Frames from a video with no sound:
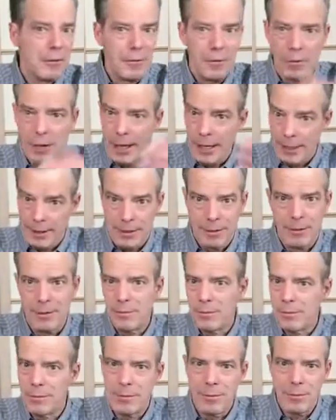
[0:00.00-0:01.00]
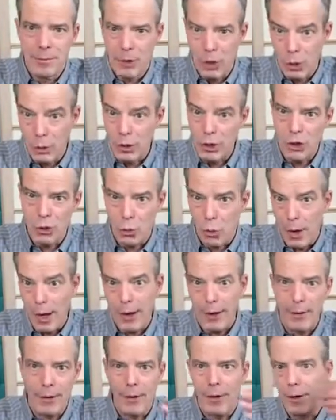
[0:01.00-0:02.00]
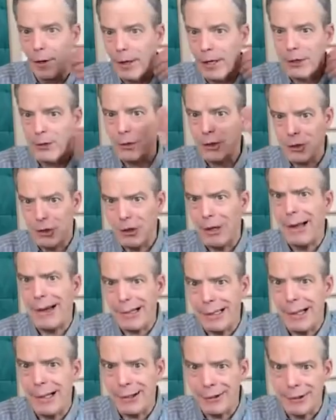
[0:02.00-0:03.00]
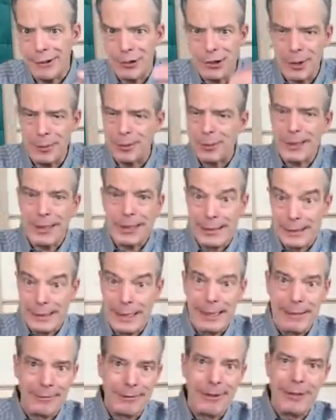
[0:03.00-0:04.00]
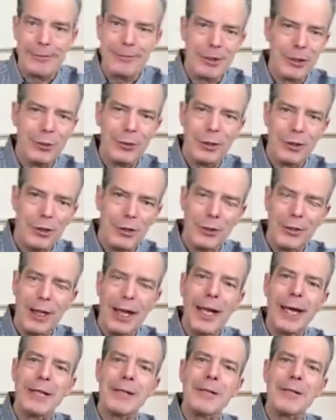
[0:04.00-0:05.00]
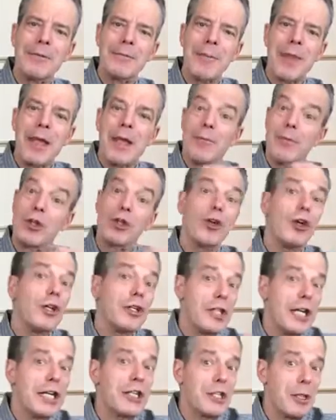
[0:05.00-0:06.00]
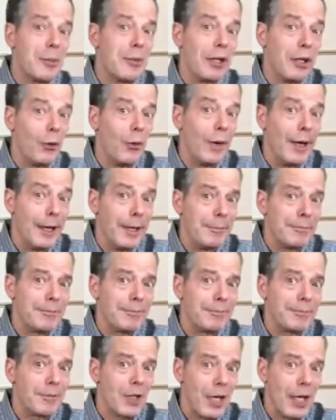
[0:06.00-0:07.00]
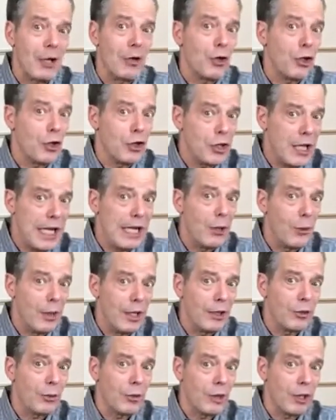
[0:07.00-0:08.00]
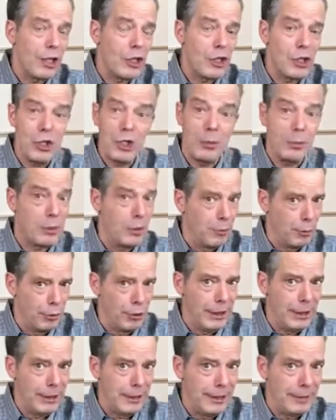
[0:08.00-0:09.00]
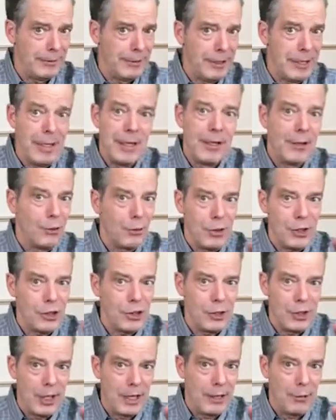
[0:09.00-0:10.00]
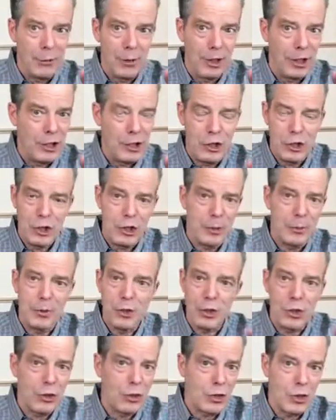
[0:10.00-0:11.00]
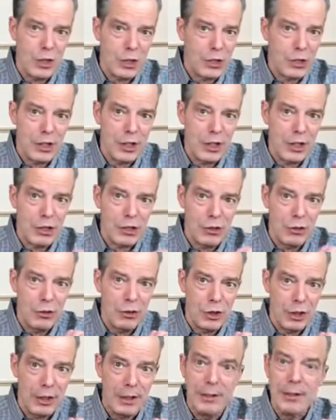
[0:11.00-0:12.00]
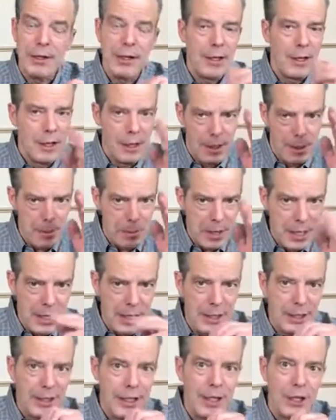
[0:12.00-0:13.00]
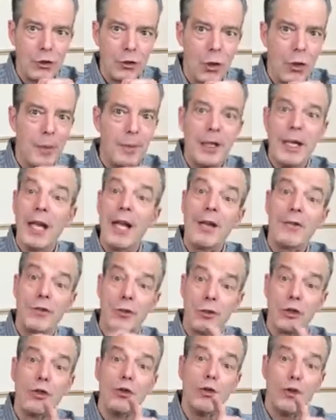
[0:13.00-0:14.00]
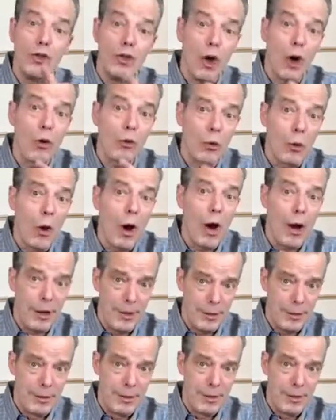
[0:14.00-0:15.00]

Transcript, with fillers: like, you know, a SWAT or an electric shock collar or something like that, right? You wouldn't do that. But you're going to take something away, okay? You're going to take away the relationship completely. There isn't any relationship. There's no such thing as Lucy. Immediately ignore behavior you don't want